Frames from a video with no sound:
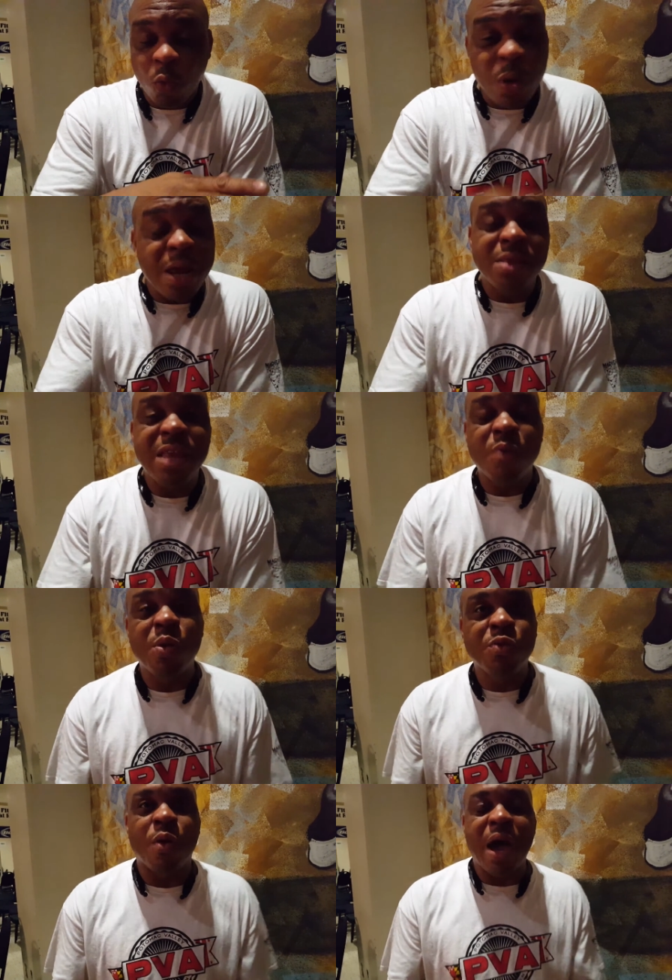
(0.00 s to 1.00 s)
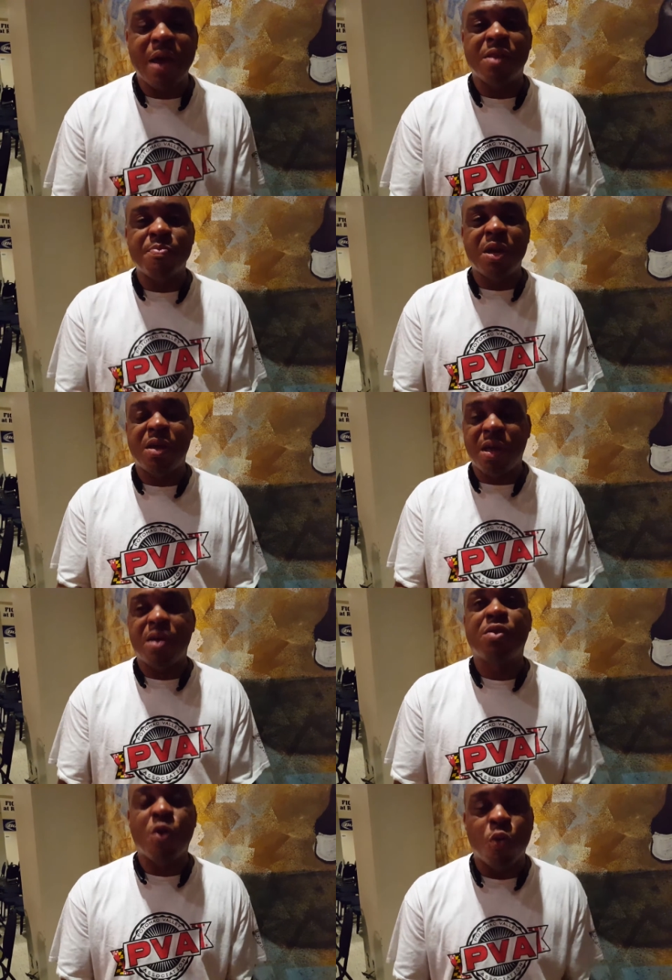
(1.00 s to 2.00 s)
we didn't think we was gonna have this many
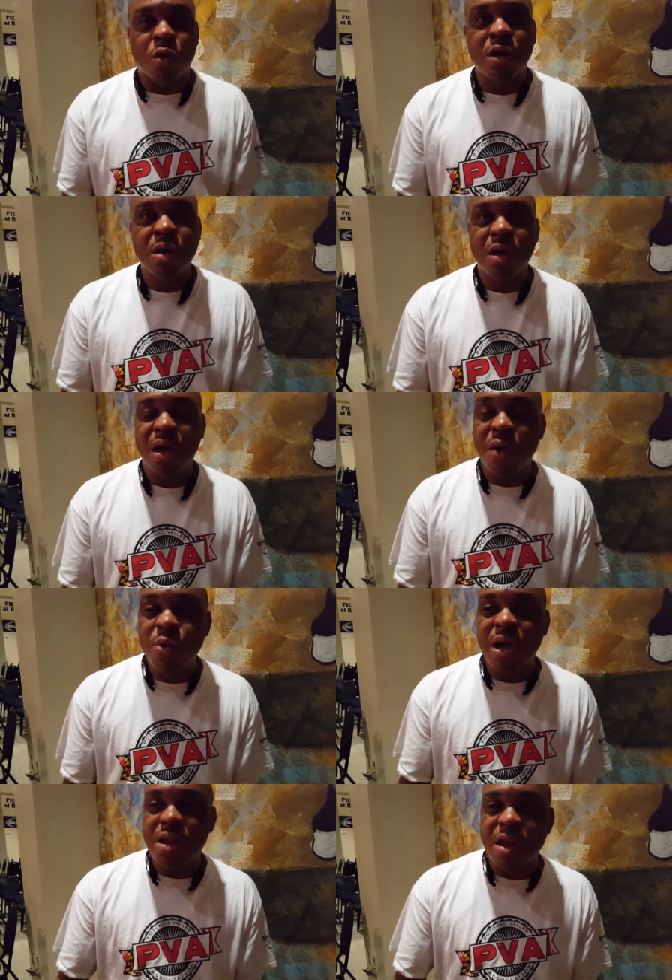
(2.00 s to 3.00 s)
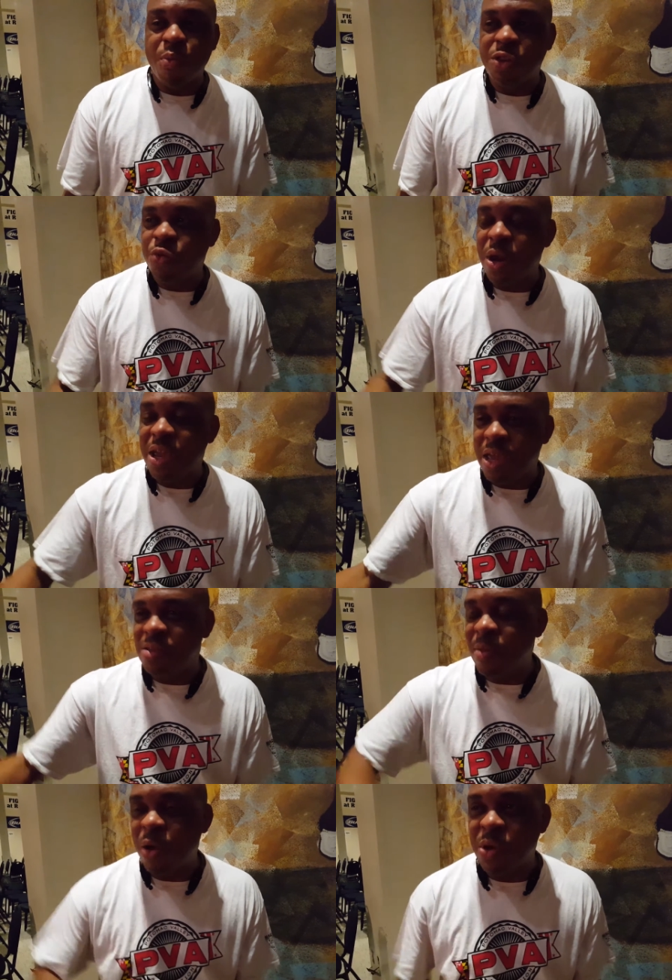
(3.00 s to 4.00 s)
kids going. And we ended up with 20
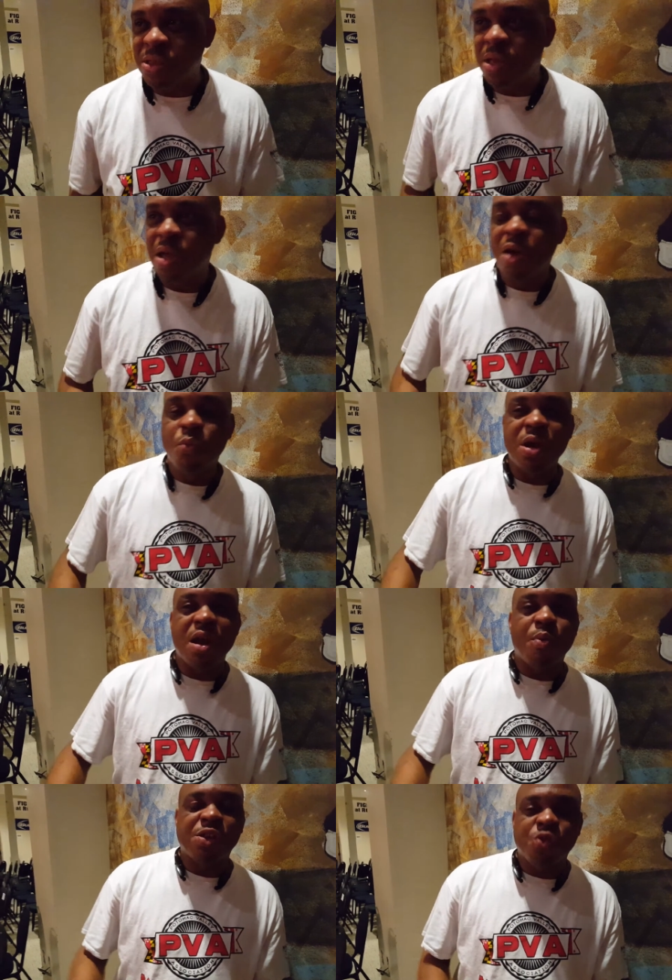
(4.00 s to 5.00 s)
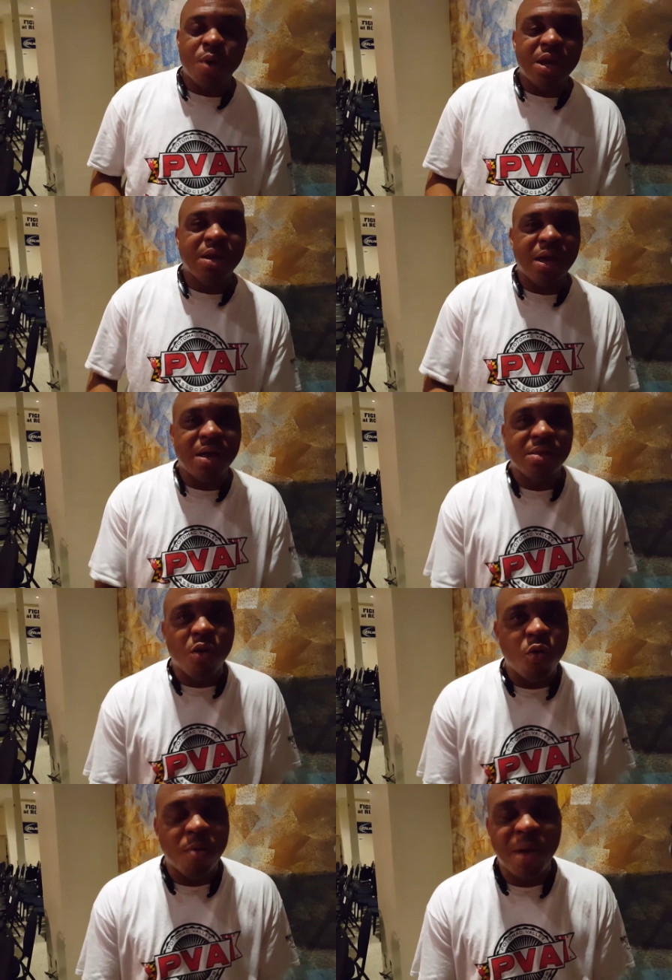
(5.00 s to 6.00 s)
kids. Come here, whiskey. we ended up with 20 kids
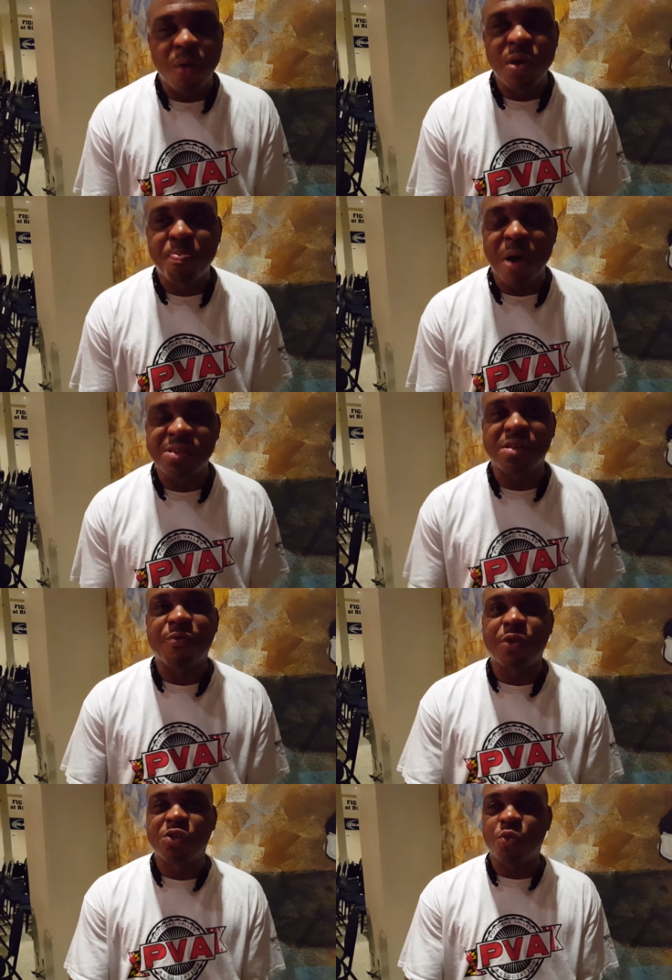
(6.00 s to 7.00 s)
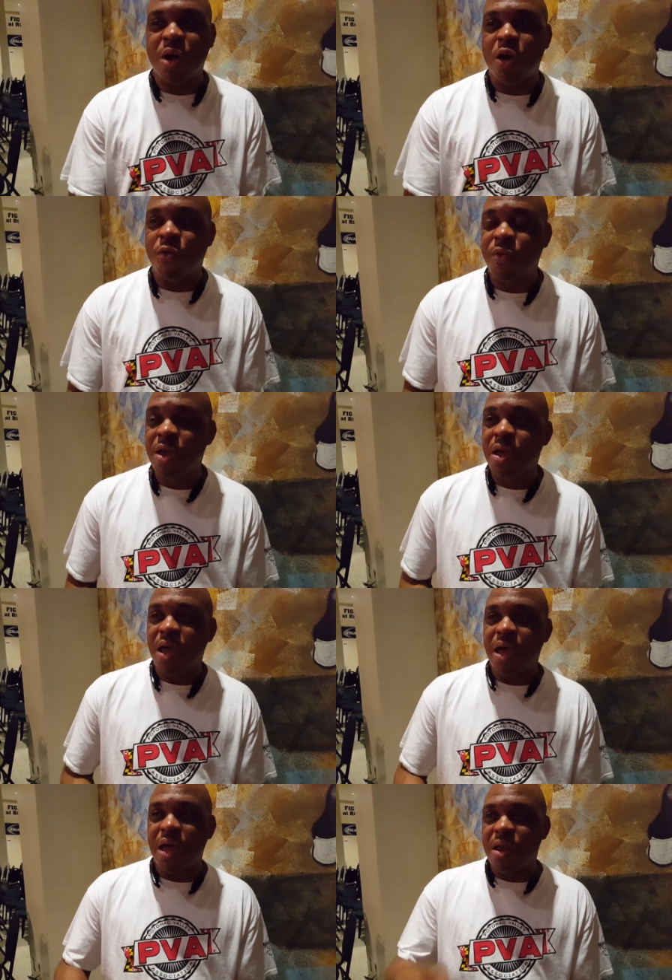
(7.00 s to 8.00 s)
going, man. We budgeted for 12.
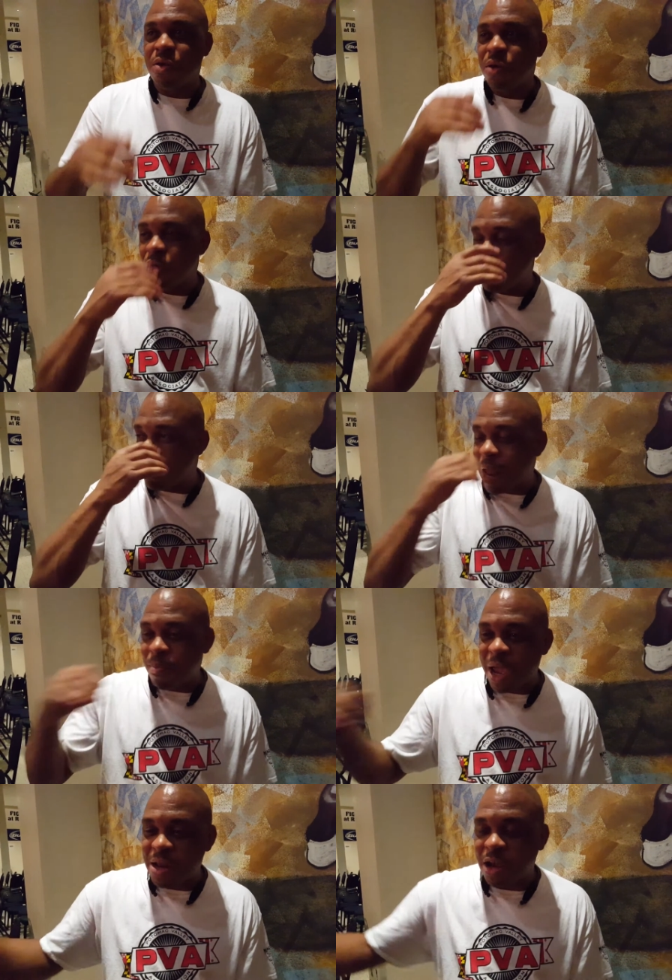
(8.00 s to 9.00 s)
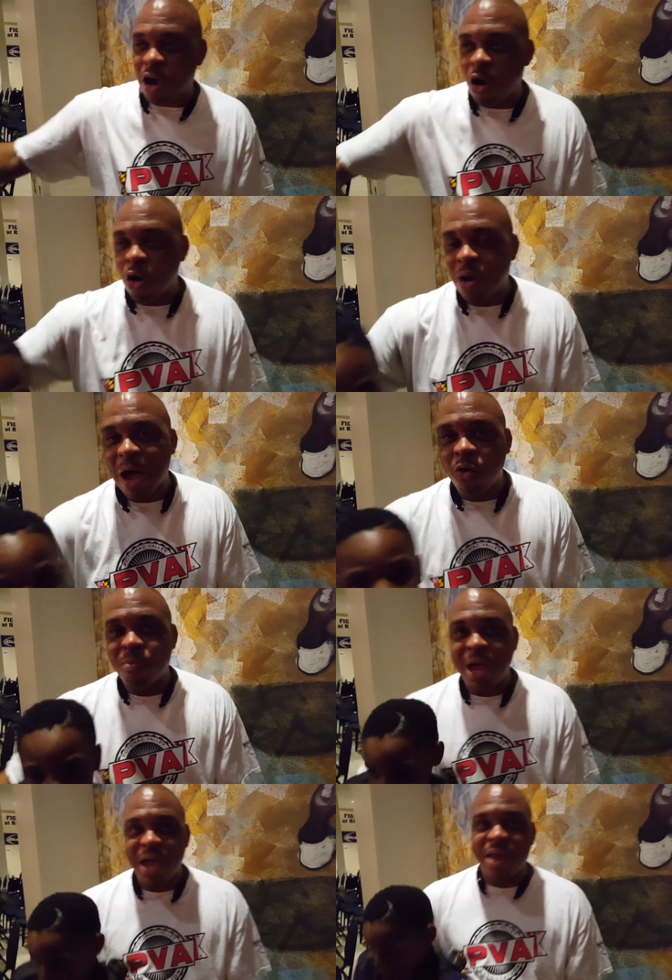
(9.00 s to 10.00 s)
And when I made the call out,
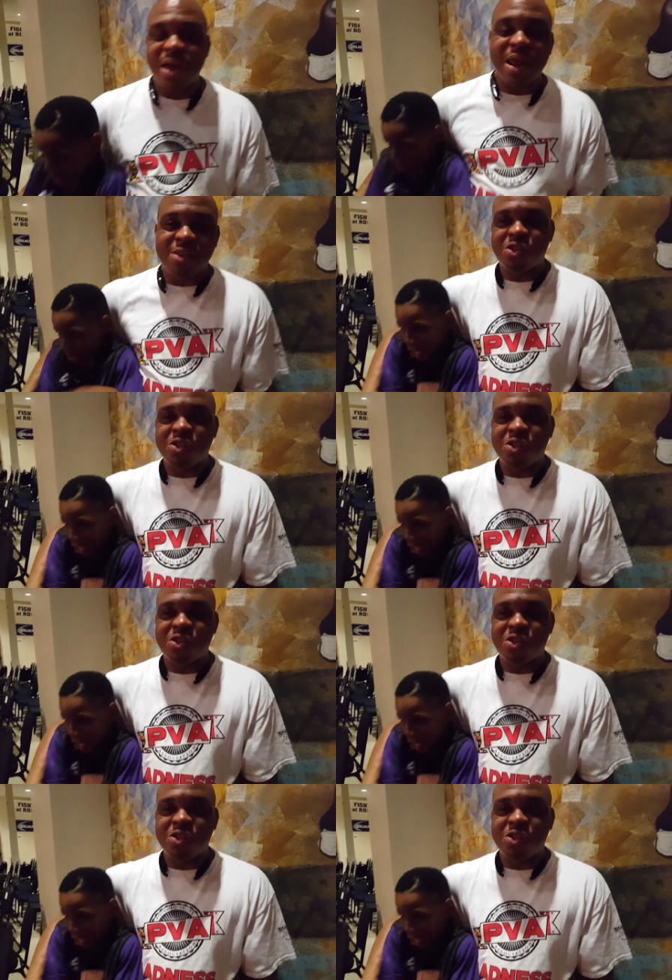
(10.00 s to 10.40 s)
man, and I